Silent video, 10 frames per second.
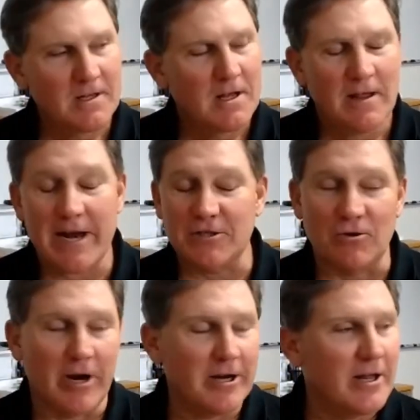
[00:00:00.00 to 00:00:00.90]
That is
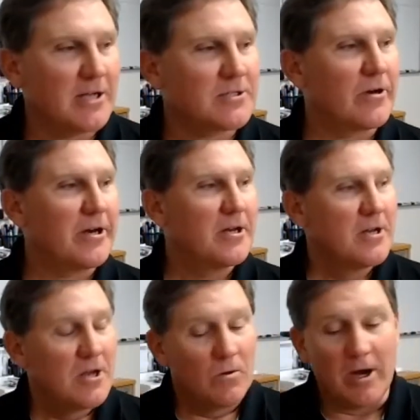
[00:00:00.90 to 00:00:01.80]
great. That's great.
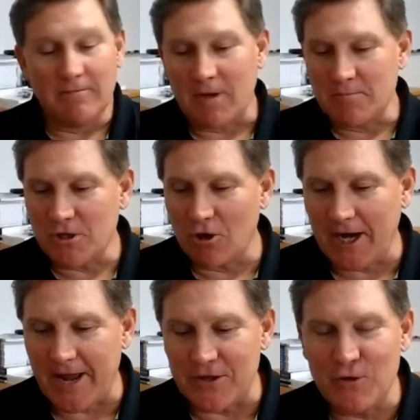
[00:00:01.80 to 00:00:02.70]
Well, I'm so
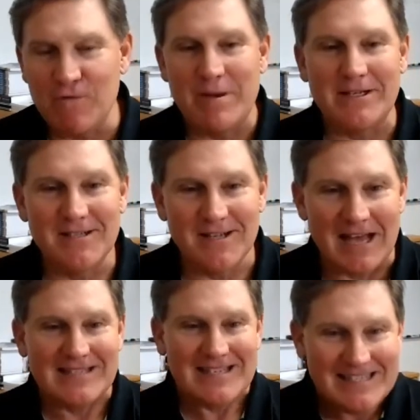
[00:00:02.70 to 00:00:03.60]
glad that you've been
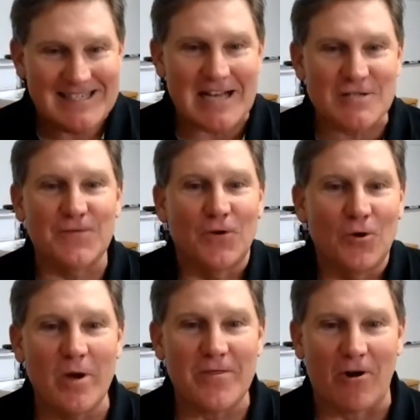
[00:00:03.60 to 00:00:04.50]
as successful
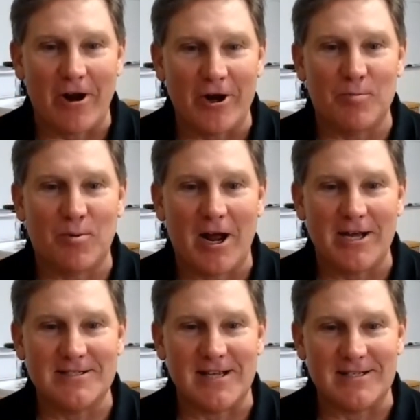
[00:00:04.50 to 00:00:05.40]
with our
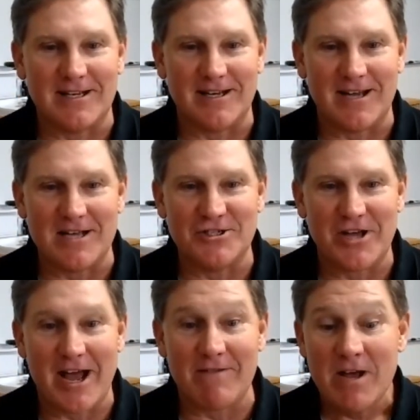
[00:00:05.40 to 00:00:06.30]
enterprise as you
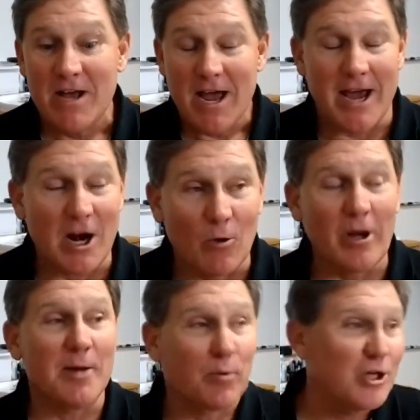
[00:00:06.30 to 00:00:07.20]
have. And I
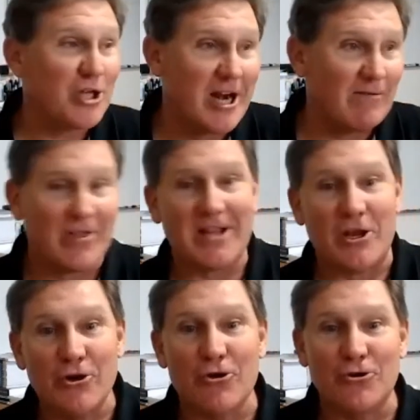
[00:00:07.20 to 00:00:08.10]
really appreciate everything that
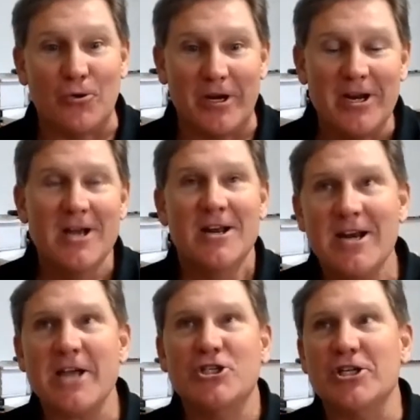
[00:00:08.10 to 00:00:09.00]
you're doing,
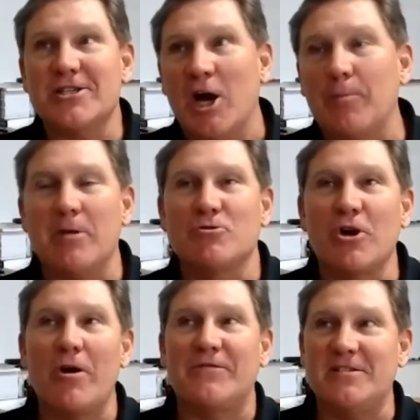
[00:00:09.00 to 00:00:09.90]
not just to help us
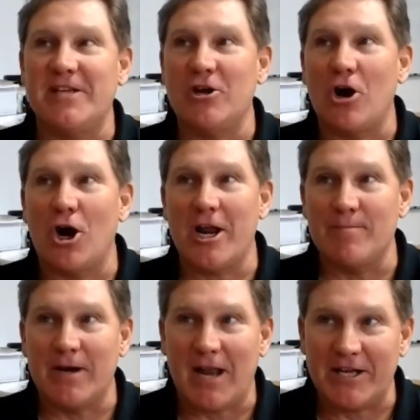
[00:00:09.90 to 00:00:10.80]
grow FTC Guardian,
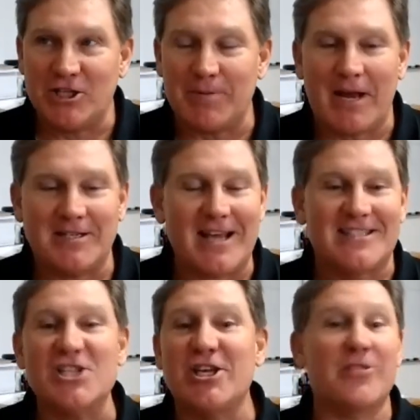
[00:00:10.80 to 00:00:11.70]
but like Chip and like I say, is
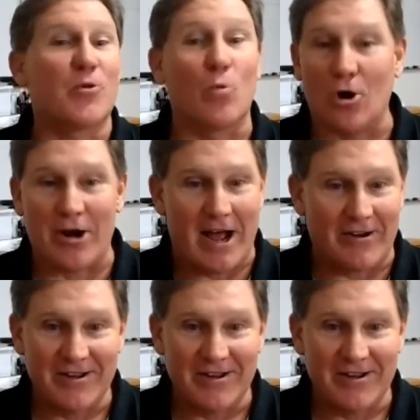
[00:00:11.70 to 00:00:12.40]
just get the word out.